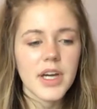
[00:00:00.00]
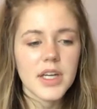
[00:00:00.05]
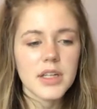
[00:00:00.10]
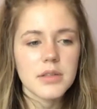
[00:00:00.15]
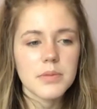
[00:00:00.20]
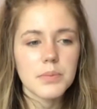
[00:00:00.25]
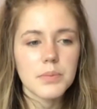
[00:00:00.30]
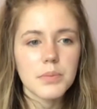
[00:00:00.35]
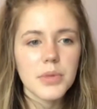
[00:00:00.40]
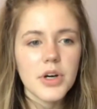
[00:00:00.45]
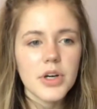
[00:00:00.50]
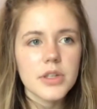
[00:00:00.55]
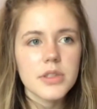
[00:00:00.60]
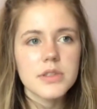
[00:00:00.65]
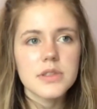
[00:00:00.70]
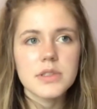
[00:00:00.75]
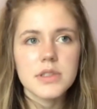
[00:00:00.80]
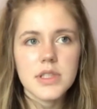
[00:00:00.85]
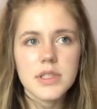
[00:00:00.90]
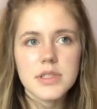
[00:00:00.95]
find
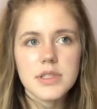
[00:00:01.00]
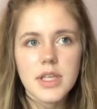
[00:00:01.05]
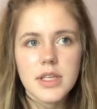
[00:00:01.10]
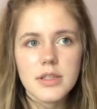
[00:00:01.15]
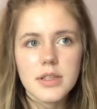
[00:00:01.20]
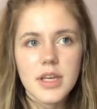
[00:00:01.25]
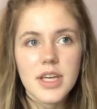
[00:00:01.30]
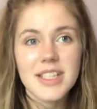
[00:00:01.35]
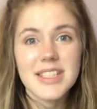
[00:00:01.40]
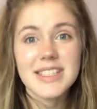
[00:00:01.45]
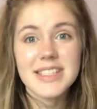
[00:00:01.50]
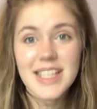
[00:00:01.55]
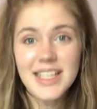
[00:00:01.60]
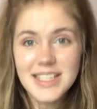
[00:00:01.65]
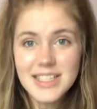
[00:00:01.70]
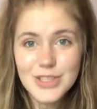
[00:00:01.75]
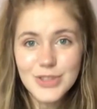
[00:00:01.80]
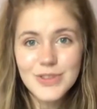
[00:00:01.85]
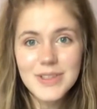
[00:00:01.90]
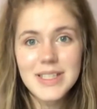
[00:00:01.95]
books,
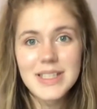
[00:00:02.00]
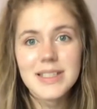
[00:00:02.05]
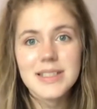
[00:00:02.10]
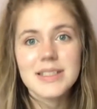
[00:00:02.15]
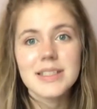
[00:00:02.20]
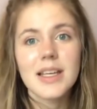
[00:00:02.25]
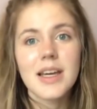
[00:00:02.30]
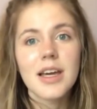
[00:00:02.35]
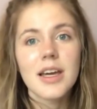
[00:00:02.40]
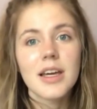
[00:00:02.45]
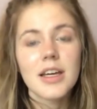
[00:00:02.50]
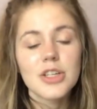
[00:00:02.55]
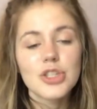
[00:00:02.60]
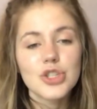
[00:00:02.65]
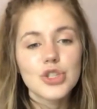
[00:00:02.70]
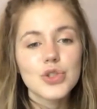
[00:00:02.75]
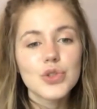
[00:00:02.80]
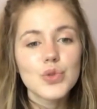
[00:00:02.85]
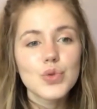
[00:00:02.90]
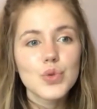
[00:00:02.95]
accessories,
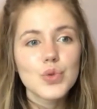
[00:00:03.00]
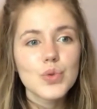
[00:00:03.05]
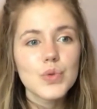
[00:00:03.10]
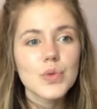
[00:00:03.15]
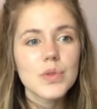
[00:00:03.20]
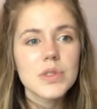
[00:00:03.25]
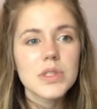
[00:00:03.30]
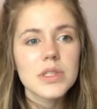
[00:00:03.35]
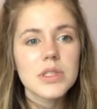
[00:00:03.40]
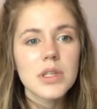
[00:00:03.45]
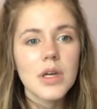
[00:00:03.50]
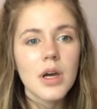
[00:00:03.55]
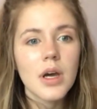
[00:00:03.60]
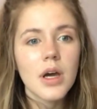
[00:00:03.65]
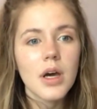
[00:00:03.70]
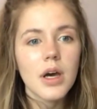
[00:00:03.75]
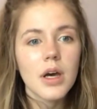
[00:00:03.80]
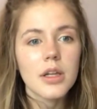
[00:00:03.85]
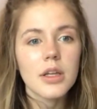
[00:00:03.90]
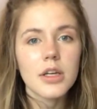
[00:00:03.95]
shoes,
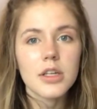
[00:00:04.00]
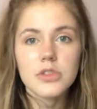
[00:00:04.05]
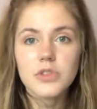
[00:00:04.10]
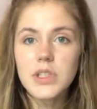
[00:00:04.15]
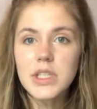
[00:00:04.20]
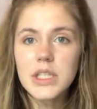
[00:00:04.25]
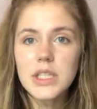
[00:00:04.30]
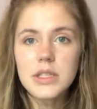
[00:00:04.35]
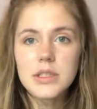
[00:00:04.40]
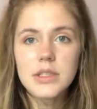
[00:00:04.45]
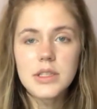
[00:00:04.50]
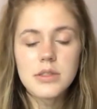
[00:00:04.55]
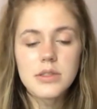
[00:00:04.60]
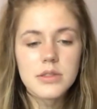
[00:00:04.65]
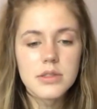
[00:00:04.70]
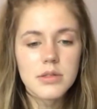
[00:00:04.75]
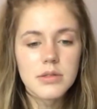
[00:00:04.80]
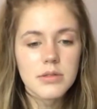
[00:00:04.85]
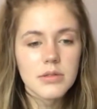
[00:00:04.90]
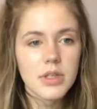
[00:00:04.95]
trinkets
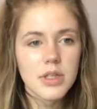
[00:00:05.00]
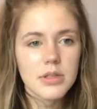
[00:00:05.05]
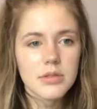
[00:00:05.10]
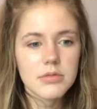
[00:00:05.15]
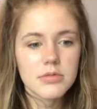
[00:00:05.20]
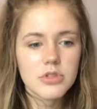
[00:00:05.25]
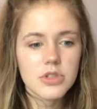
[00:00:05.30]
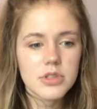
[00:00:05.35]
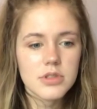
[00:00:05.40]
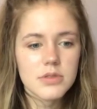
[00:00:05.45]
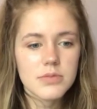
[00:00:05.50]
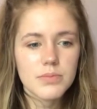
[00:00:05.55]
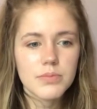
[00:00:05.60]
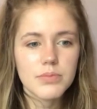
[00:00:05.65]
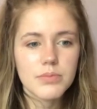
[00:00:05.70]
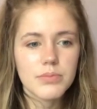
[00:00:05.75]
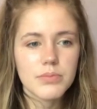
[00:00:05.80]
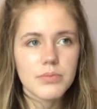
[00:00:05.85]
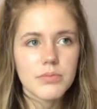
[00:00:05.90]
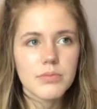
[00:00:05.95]
and just
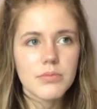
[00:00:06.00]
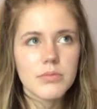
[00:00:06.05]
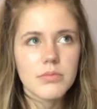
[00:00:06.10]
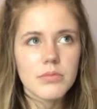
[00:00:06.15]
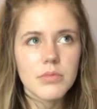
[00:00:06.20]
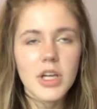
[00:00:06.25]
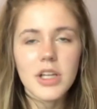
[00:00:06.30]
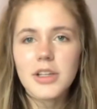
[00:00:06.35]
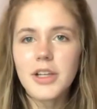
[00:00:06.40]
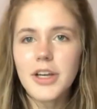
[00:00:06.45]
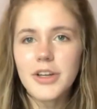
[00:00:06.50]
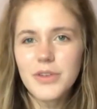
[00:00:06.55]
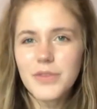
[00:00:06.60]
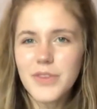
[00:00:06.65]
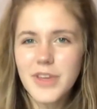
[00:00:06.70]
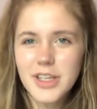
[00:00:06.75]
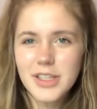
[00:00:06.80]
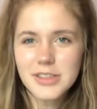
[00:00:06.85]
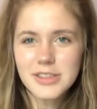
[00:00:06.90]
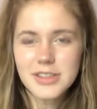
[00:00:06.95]
a
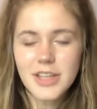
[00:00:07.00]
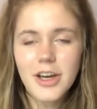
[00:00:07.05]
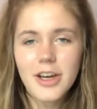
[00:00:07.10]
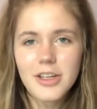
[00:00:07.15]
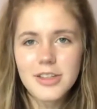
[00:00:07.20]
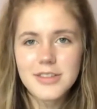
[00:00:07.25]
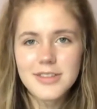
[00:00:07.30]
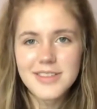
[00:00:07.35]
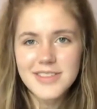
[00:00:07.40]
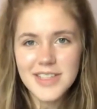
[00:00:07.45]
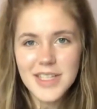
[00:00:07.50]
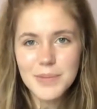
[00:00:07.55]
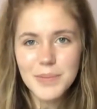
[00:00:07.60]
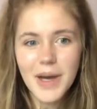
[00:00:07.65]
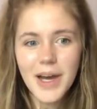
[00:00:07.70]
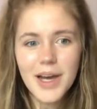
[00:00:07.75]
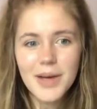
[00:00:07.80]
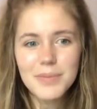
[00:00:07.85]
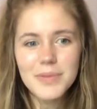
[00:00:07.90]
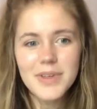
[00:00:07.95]
lot of things on
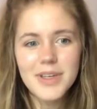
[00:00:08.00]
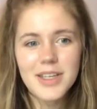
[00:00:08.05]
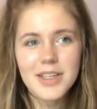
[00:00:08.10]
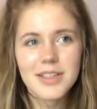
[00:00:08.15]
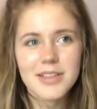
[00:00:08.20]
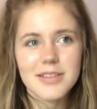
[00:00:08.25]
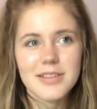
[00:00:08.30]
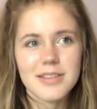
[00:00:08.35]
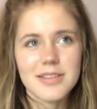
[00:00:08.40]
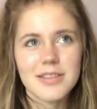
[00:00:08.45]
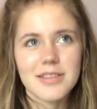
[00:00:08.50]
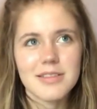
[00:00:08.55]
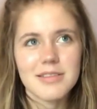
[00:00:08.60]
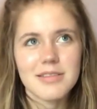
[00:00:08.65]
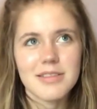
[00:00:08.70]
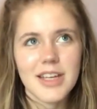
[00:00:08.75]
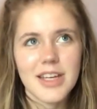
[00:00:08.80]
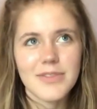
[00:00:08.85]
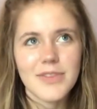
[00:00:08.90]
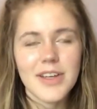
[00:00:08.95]
Depop, and
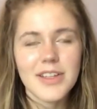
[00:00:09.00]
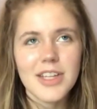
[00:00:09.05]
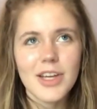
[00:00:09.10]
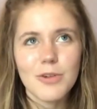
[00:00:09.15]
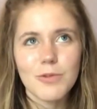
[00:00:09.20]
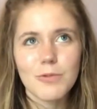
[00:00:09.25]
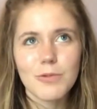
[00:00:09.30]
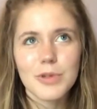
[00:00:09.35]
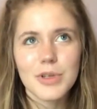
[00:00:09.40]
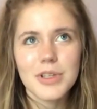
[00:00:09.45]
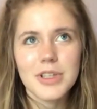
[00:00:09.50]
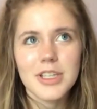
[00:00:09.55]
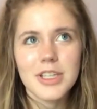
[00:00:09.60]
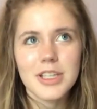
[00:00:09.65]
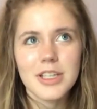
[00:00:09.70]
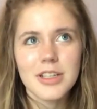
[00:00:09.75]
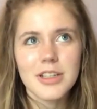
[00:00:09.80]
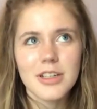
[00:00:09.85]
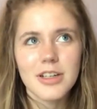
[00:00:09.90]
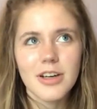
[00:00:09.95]
I find that
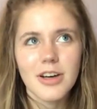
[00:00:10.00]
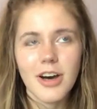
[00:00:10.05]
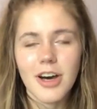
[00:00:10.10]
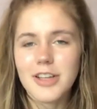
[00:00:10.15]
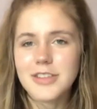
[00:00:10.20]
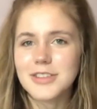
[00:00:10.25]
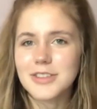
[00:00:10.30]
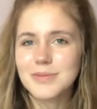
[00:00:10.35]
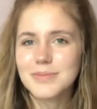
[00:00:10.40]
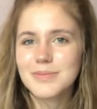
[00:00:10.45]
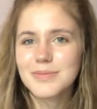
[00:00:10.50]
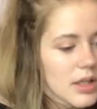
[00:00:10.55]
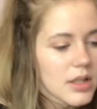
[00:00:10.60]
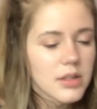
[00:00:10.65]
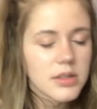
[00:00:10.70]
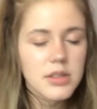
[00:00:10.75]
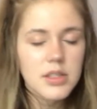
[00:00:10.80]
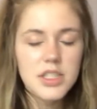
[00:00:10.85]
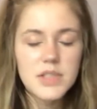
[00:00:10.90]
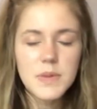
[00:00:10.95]
really awesome.
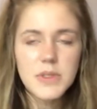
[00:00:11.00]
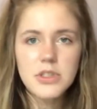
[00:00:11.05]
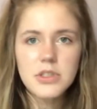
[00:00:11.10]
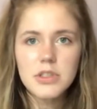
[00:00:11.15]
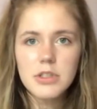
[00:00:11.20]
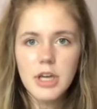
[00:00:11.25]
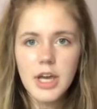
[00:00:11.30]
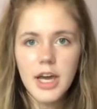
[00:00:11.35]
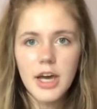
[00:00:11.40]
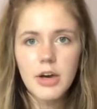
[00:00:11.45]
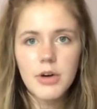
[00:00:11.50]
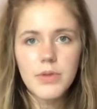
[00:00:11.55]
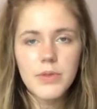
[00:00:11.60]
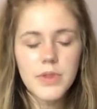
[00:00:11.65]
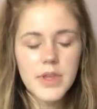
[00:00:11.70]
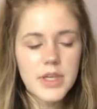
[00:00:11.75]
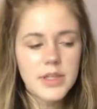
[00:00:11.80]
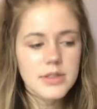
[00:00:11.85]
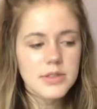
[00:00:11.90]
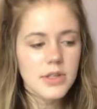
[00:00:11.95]
And especially
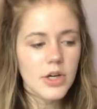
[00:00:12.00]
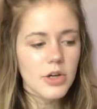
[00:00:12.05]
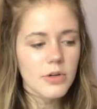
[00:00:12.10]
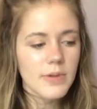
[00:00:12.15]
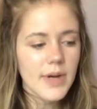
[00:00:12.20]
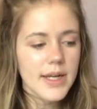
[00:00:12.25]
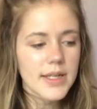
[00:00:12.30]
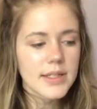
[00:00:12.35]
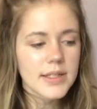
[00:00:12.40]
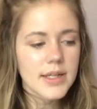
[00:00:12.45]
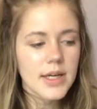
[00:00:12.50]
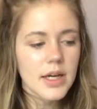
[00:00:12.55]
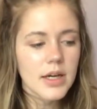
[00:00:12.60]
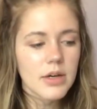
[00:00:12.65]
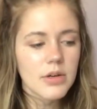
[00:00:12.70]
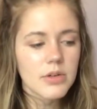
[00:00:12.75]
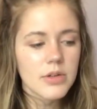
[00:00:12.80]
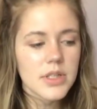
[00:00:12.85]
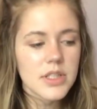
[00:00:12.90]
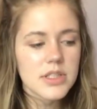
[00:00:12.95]
how things are right
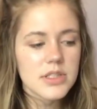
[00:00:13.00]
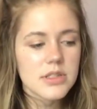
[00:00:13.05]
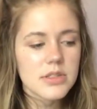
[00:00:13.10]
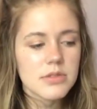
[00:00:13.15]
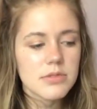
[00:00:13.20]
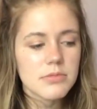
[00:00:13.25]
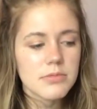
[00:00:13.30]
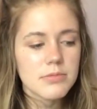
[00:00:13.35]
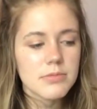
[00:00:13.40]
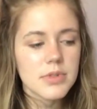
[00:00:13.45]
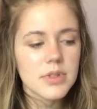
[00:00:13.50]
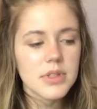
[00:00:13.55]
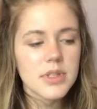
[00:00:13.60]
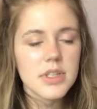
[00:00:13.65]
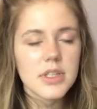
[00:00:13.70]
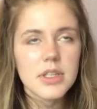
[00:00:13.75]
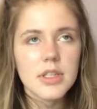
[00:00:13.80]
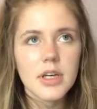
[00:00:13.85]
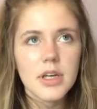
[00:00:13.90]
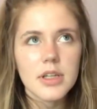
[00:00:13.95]
now, it's
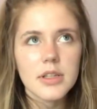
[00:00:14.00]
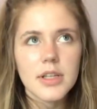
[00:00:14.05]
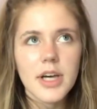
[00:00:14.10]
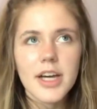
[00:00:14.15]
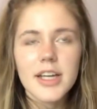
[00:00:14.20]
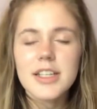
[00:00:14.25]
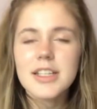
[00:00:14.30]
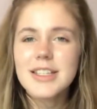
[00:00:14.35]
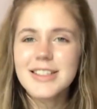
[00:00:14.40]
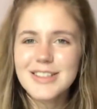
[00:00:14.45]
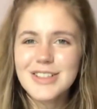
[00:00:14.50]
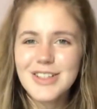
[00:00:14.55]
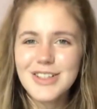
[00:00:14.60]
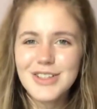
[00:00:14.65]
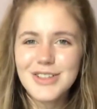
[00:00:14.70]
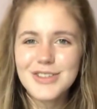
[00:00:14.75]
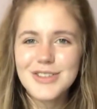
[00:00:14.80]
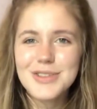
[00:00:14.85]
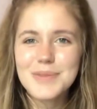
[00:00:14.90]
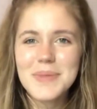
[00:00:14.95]
really a lot
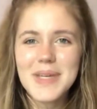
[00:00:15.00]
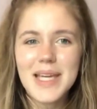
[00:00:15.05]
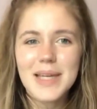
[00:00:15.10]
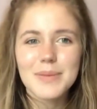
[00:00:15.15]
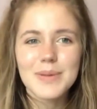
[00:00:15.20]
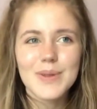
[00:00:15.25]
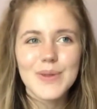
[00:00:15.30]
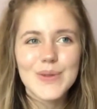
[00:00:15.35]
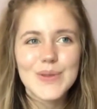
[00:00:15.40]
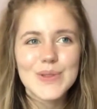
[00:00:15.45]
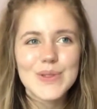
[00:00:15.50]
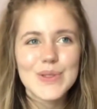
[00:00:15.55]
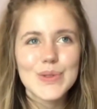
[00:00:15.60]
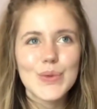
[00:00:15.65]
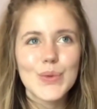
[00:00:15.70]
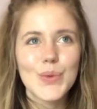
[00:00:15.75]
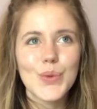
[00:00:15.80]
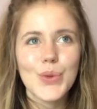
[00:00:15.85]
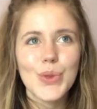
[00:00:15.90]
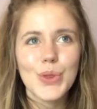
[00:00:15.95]
easier to be able
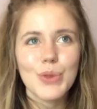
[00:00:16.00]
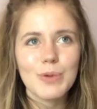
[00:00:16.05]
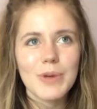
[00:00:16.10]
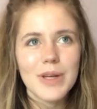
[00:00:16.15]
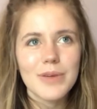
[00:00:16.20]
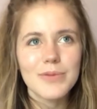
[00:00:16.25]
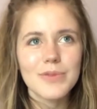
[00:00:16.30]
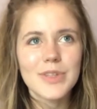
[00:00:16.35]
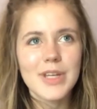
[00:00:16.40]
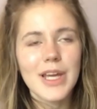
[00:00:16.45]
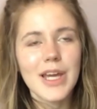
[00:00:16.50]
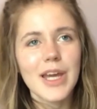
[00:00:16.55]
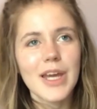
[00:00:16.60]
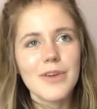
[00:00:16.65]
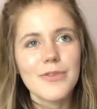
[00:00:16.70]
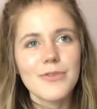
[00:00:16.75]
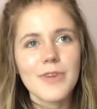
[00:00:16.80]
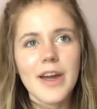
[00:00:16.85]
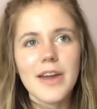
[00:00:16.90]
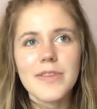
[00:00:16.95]
to thrift
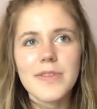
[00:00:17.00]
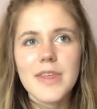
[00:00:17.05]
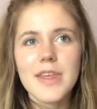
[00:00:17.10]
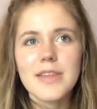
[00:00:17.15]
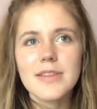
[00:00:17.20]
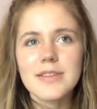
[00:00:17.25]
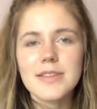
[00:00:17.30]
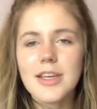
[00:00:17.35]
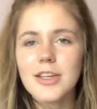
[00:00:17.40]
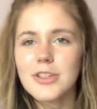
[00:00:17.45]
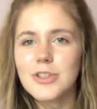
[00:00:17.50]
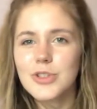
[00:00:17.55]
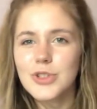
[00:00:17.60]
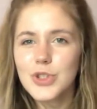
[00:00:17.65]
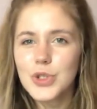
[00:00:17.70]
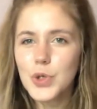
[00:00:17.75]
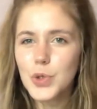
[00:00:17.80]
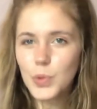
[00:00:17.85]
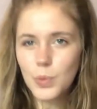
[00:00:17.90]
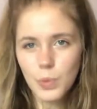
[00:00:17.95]
and find things that
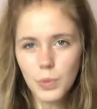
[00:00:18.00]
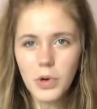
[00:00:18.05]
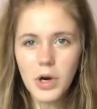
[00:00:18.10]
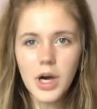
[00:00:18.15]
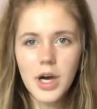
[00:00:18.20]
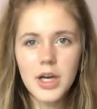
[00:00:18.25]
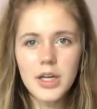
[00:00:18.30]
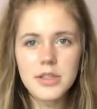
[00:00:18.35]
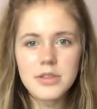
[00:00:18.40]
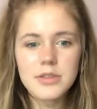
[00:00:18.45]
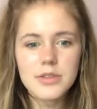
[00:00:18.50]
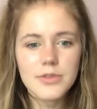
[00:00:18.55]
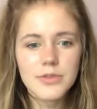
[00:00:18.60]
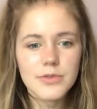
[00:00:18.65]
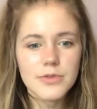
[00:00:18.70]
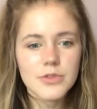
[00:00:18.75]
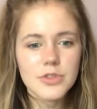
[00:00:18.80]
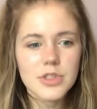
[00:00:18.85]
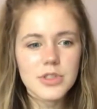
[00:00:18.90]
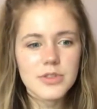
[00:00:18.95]
you
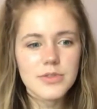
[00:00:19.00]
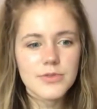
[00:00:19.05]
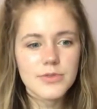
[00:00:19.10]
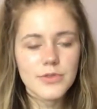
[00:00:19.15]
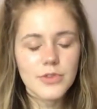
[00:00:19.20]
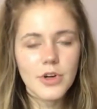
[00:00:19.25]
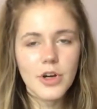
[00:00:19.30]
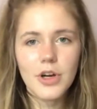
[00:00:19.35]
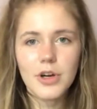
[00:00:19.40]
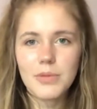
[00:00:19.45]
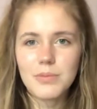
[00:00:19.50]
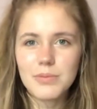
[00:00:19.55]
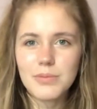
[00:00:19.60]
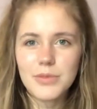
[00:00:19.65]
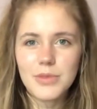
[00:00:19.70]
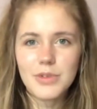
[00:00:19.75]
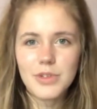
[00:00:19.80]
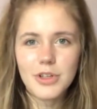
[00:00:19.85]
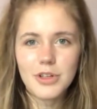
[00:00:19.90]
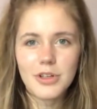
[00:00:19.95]
want just from
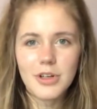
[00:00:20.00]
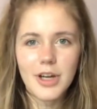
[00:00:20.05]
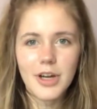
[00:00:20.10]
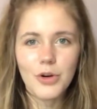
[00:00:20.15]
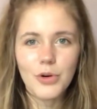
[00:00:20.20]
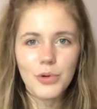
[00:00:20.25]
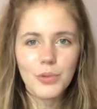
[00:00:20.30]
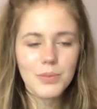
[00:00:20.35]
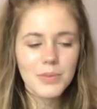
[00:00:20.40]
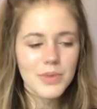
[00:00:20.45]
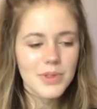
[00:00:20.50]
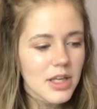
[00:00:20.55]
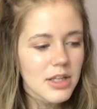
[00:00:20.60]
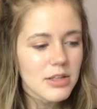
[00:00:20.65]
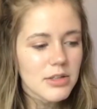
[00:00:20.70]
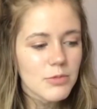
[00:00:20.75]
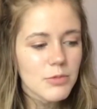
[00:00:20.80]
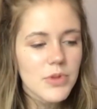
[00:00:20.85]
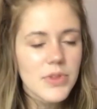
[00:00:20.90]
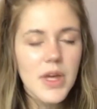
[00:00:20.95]
your home.
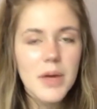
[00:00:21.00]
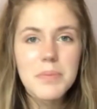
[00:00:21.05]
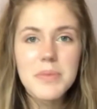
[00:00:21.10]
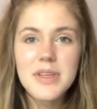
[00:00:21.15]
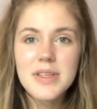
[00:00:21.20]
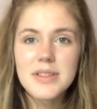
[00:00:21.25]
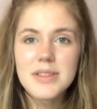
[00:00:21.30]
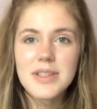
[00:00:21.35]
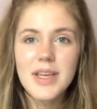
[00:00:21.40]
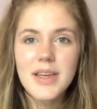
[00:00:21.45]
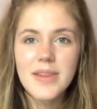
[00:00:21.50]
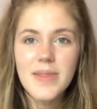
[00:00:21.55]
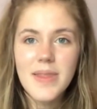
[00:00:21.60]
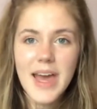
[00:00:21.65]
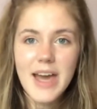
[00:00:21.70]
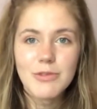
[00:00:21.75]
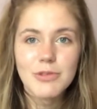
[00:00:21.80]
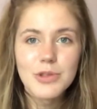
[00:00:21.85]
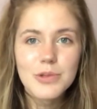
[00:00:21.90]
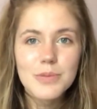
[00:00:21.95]
And with that being
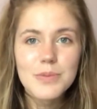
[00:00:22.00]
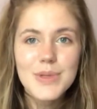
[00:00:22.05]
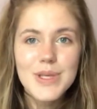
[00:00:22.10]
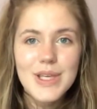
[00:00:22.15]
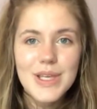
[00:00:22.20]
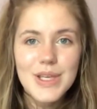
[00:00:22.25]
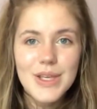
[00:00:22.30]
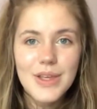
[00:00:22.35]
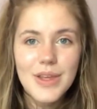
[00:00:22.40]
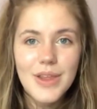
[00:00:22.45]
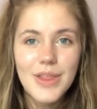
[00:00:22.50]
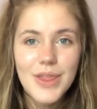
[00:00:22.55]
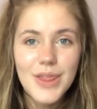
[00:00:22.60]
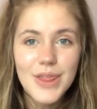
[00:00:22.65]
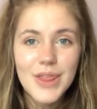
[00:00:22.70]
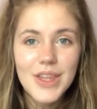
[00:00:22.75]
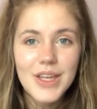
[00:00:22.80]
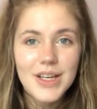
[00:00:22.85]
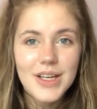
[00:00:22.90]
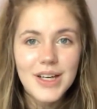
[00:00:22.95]
said, that will be
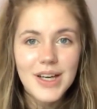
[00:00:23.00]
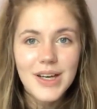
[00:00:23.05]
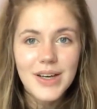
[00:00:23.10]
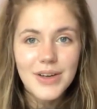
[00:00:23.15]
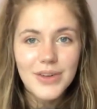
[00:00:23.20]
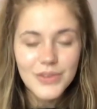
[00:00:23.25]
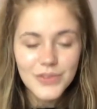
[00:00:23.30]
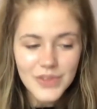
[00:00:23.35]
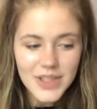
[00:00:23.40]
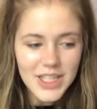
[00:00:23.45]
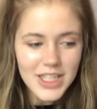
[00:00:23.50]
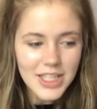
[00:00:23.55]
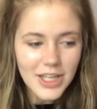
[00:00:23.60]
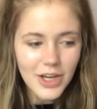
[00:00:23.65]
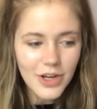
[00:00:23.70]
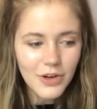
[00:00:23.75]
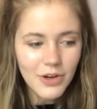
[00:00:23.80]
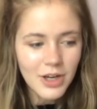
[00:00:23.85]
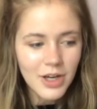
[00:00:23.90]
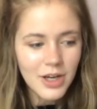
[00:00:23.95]
the
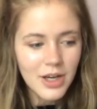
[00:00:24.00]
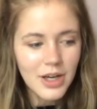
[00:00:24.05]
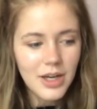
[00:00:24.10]
video.